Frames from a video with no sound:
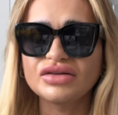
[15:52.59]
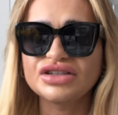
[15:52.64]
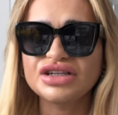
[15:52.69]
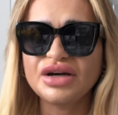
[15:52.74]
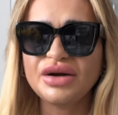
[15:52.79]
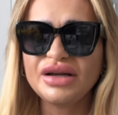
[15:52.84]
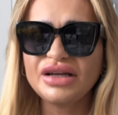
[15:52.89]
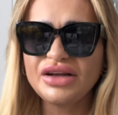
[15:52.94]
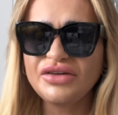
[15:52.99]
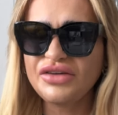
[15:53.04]
Do you
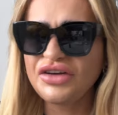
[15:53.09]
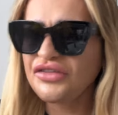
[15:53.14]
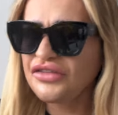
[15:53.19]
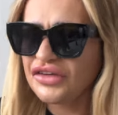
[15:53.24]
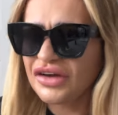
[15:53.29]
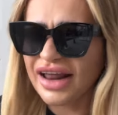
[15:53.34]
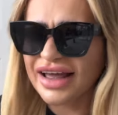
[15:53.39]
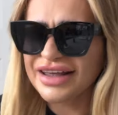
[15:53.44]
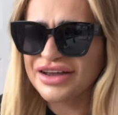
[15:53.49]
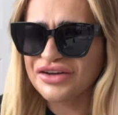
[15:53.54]
know, if you
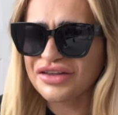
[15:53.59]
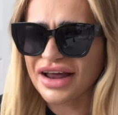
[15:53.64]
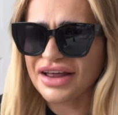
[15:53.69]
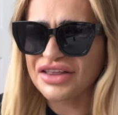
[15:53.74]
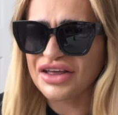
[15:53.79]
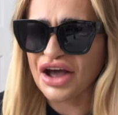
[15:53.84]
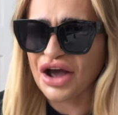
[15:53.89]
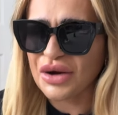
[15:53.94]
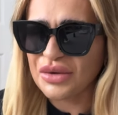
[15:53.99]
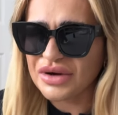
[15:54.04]
feel like you're like
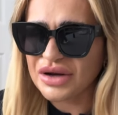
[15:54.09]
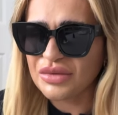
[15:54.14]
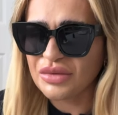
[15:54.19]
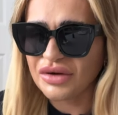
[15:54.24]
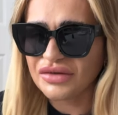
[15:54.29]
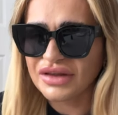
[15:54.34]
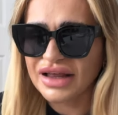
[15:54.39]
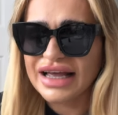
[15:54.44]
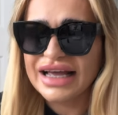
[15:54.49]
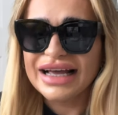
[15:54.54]
the only
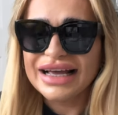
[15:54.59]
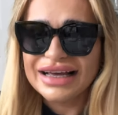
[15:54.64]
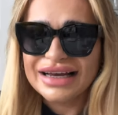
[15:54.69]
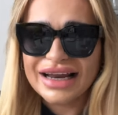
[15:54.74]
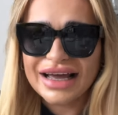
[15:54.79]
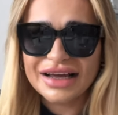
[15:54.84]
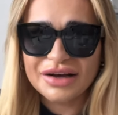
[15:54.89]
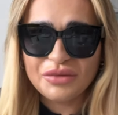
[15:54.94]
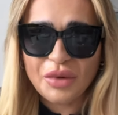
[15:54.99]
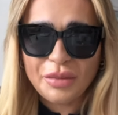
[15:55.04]
one,
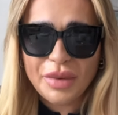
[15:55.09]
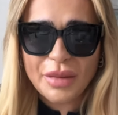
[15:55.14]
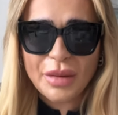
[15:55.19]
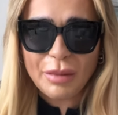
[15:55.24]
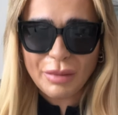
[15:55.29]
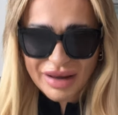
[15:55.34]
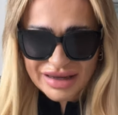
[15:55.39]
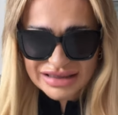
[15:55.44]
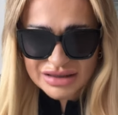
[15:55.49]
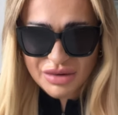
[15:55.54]
like when people
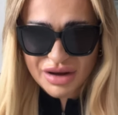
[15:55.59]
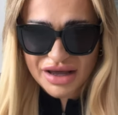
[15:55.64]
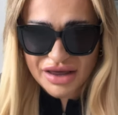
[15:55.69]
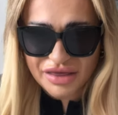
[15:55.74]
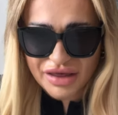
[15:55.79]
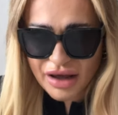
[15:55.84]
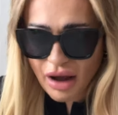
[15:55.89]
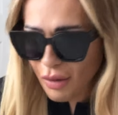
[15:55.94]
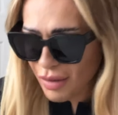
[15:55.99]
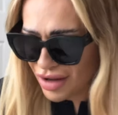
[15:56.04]
pass away, you
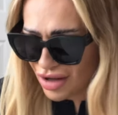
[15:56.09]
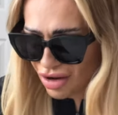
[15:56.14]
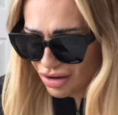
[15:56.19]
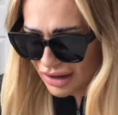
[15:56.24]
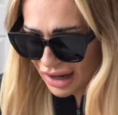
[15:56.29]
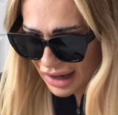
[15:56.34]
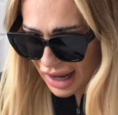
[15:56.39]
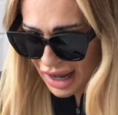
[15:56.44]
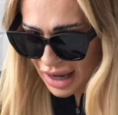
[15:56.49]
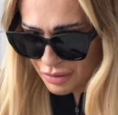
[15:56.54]
think, oh my God,
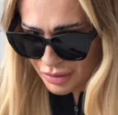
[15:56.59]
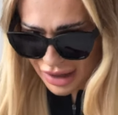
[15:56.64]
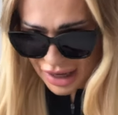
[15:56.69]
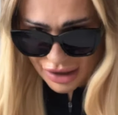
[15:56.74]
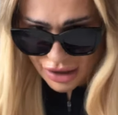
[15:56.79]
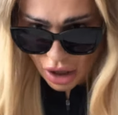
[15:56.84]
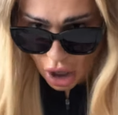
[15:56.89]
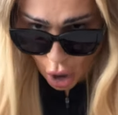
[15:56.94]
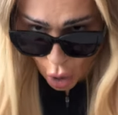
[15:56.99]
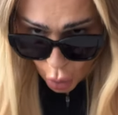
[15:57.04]
like I'm
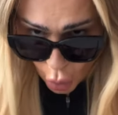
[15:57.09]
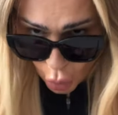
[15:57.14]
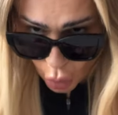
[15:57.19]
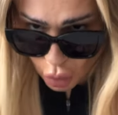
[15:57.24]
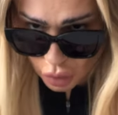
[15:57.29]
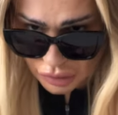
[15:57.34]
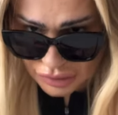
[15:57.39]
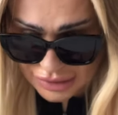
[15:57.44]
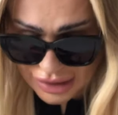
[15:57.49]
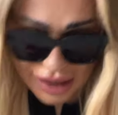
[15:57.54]
getting
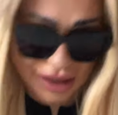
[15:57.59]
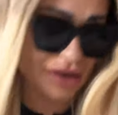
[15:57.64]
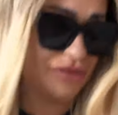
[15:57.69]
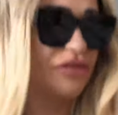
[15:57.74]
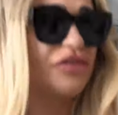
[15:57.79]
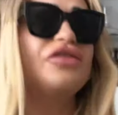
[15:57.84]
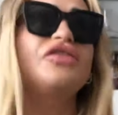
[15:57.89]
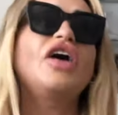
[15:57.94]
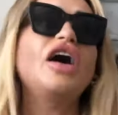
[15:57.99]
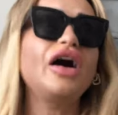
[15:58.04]
old. Like,
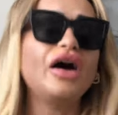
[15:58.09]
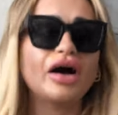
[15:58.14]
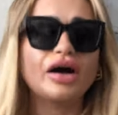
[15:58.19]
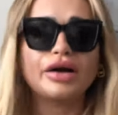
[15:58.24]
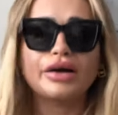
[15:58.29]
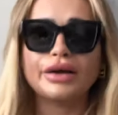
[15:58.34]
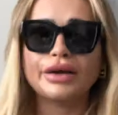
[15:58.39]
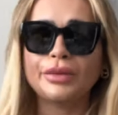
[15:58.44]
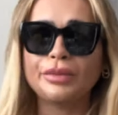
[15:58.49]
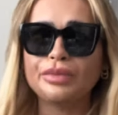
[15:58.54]

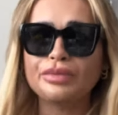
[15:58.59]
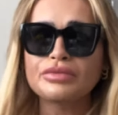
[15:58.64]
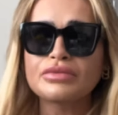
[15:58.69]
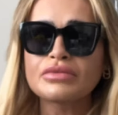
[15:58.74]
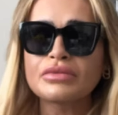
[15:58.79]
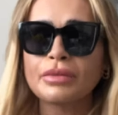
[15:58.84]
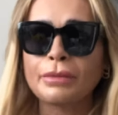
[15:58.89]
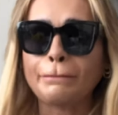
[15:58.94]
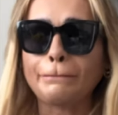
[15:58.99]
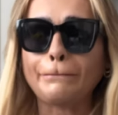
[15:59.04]
fuck.
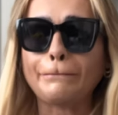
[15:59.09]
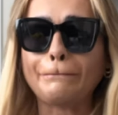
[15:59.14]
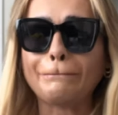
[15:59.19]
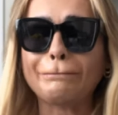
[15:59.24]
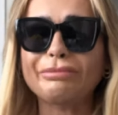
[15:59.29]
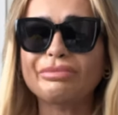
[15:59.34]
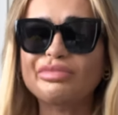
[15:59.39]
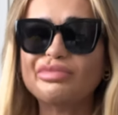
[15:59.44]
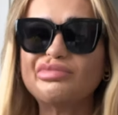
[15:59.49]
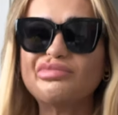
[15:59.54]

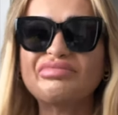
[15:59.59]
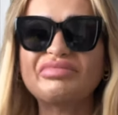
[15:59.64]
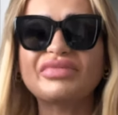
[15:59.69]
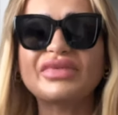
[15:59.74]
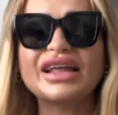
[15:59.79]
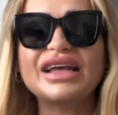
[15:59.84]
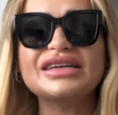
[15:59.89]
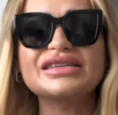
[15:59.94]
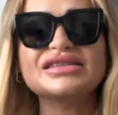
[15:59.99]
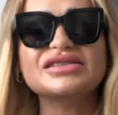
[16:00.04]

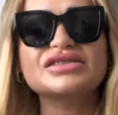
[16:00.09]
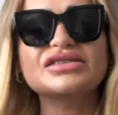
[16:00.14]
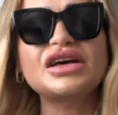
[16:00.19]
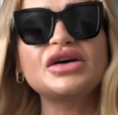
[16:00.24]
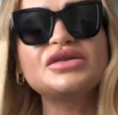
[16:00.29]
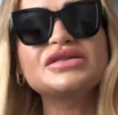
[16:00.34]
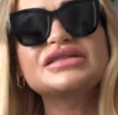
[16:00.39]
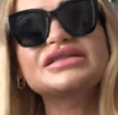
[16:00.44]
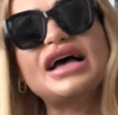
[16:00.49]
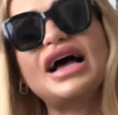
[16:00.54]
It's
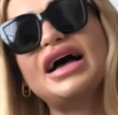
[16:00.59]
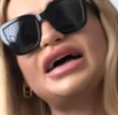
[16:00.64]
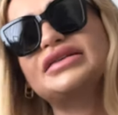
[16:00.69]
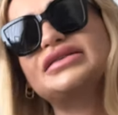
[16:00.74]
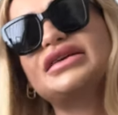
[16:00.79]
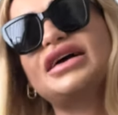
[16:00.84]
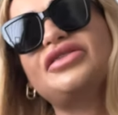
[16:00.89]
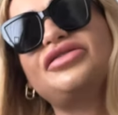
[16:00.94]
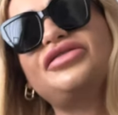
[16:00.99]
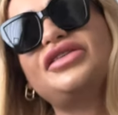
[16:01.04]
so
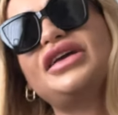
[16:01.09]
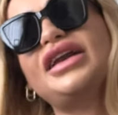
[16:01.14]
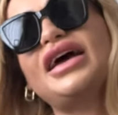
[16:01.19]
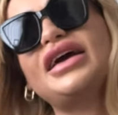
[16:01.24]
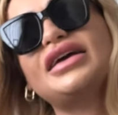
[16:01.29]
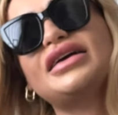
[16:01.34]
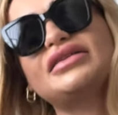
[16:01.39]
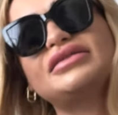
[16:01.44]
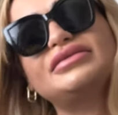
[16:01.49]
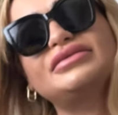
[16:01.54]
sad. I feel
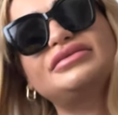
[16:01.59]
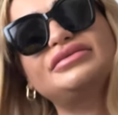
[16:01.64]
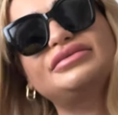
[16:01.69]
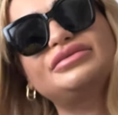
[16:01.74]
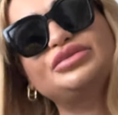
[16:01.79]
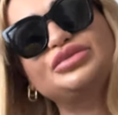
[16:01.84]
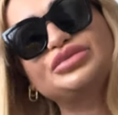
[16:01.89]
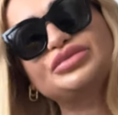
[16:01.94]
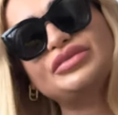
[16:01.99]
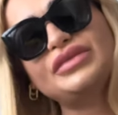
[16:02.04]
like
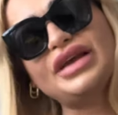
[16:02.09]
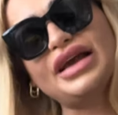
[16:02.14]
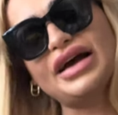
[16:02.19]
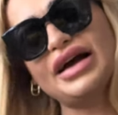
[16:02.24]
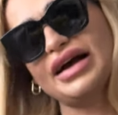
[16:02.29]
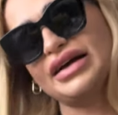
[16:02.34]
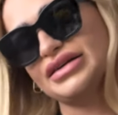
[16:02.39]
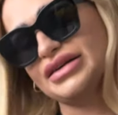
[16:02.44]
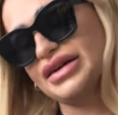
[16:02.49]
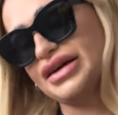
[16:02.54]

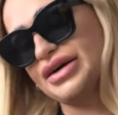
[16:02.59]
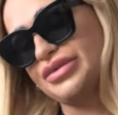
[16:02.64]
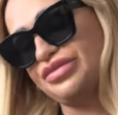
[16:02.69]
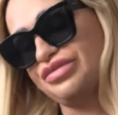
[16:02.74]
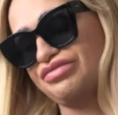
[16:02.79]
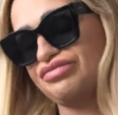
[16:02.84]
yeah, I don't know.